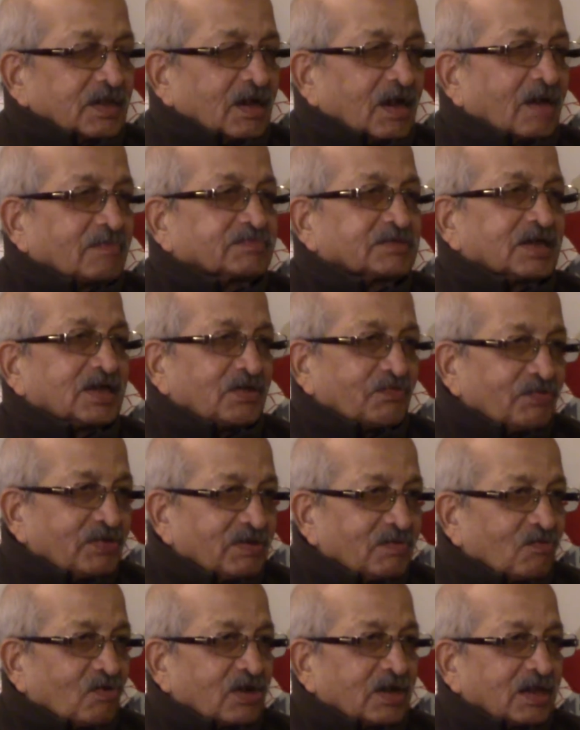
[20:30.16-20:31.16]
After
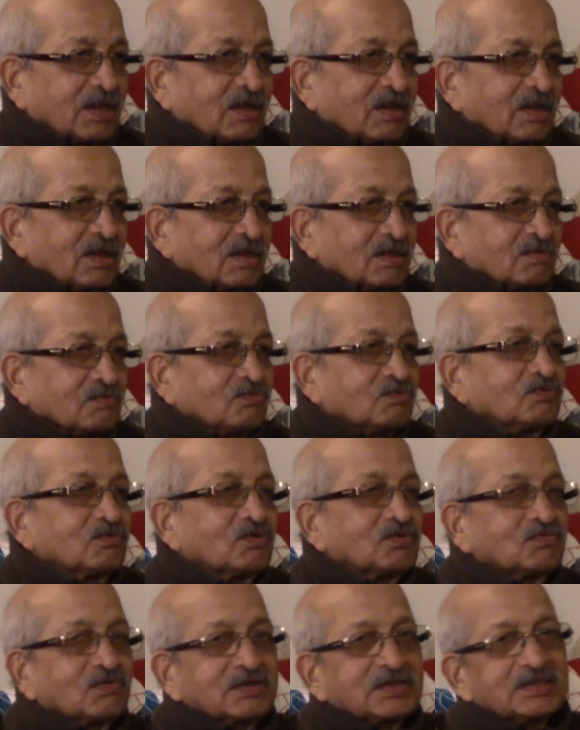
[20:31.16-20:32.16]
leaving body, who
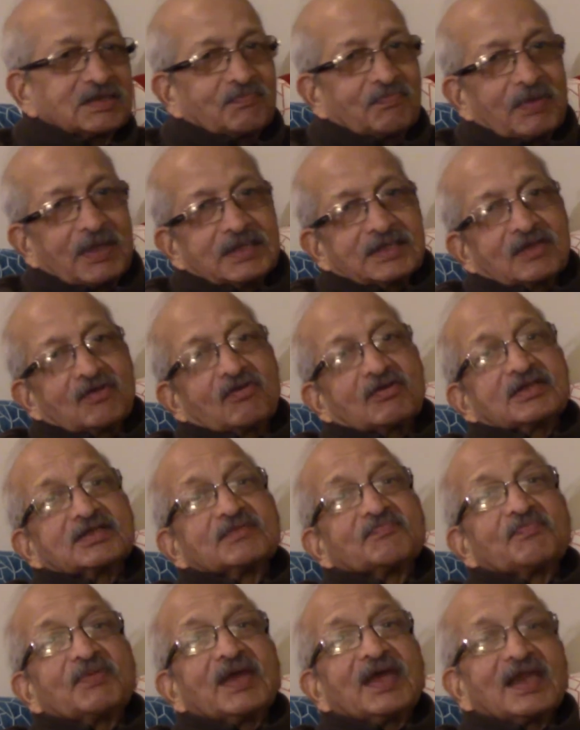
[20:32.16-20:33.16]
knows what is the pleasure, what is the
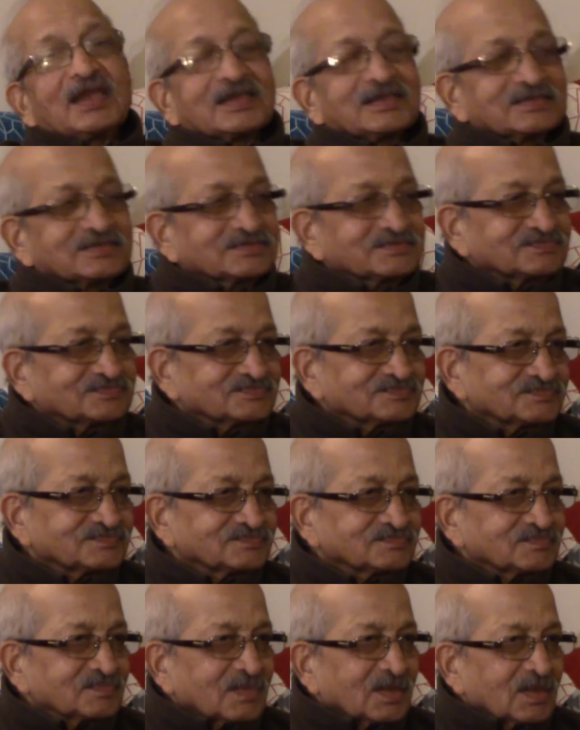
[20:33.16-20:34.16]
pain?
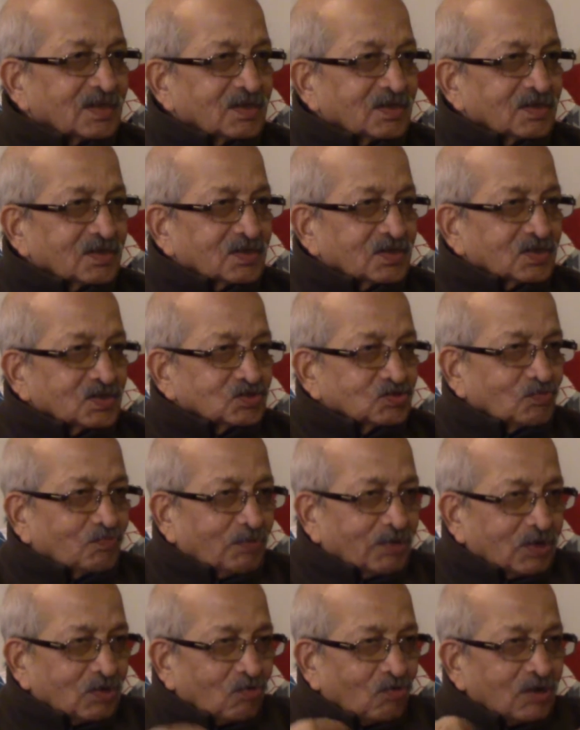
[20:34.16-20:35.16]
So
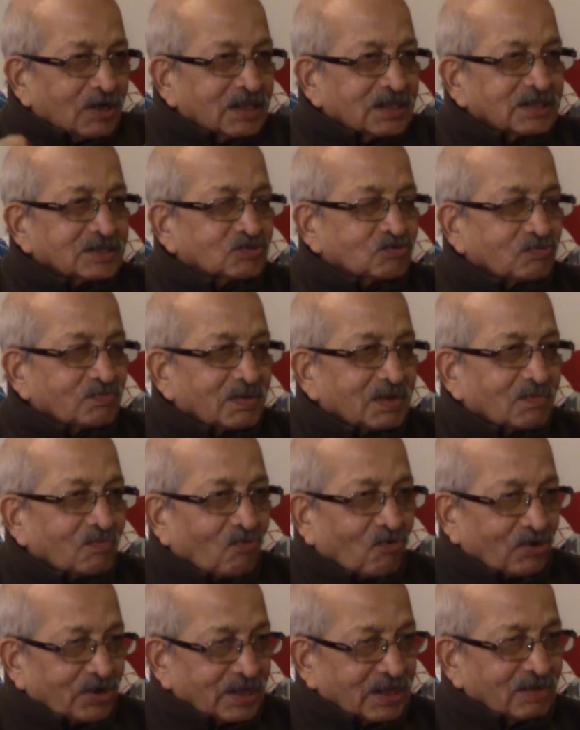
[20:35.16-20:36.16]
far holding this human
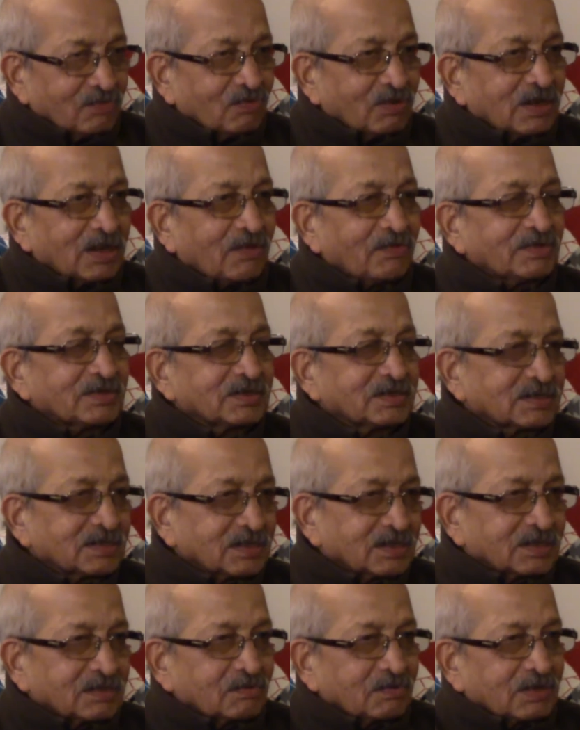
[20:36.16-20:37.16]
body,
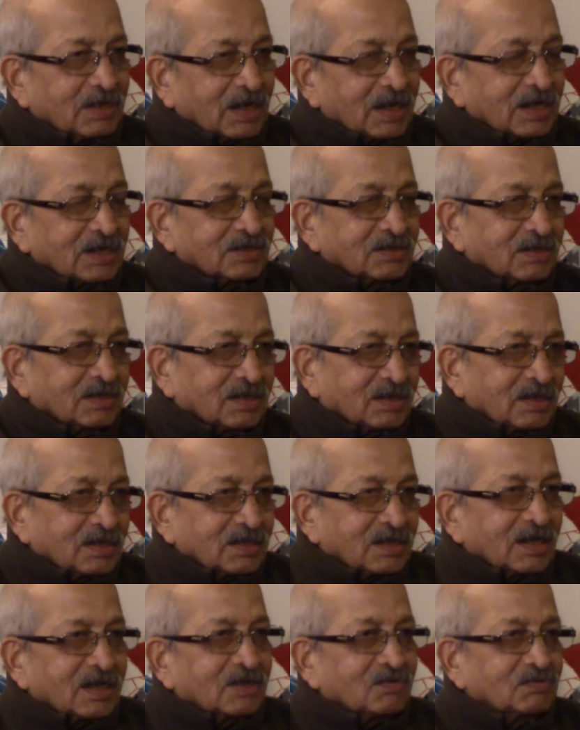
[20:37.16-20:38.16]
we connect
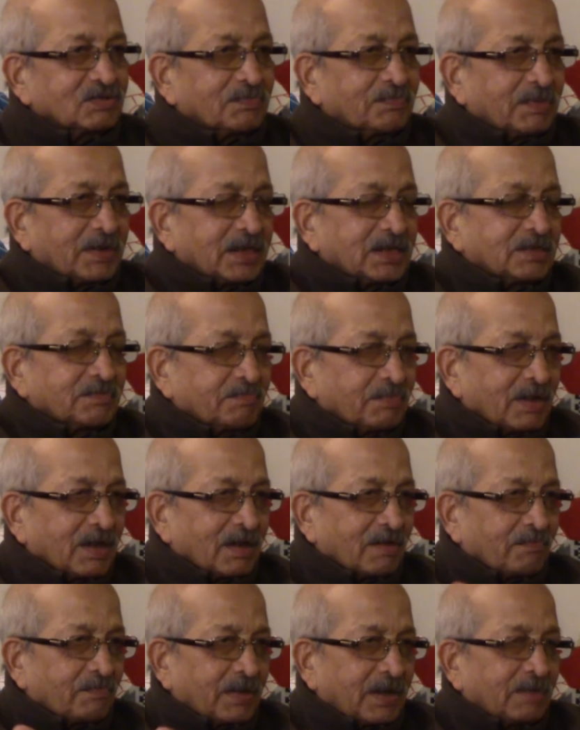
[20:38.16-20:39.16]
with
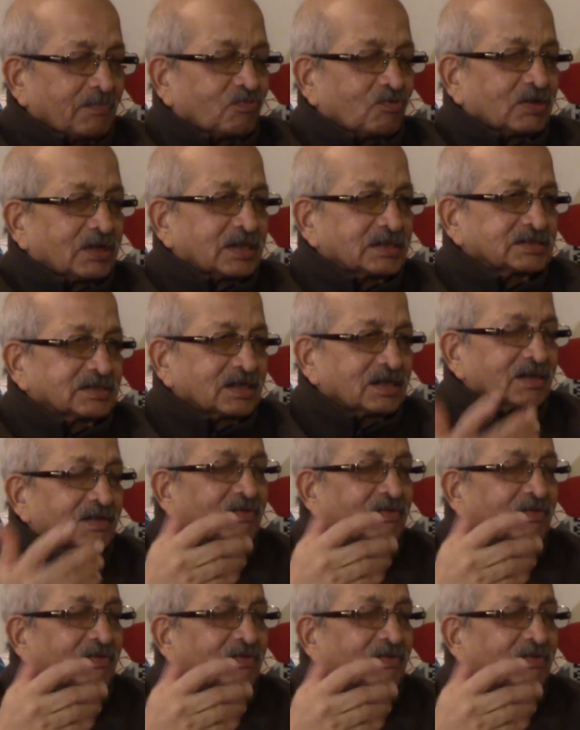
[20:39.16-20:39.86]
the painfulness and